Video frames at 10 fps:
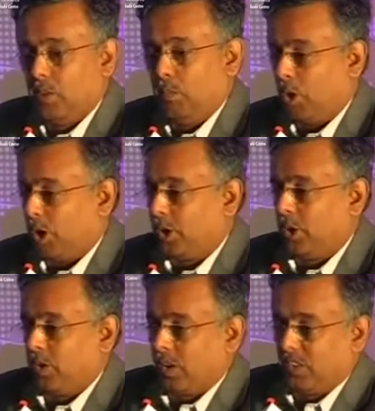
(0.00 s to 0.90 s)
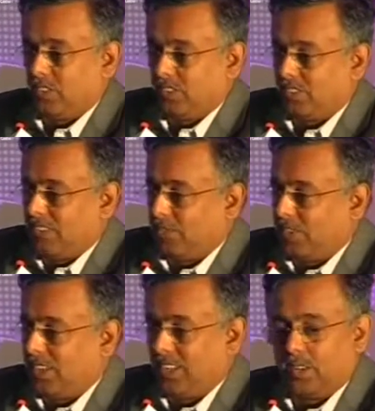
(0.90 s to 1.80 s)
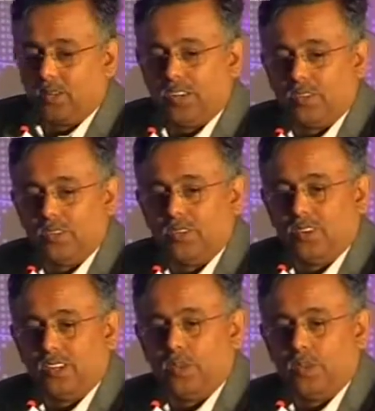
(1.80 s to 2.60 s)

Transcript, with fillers: Broaden your knowledge, it's definitely required to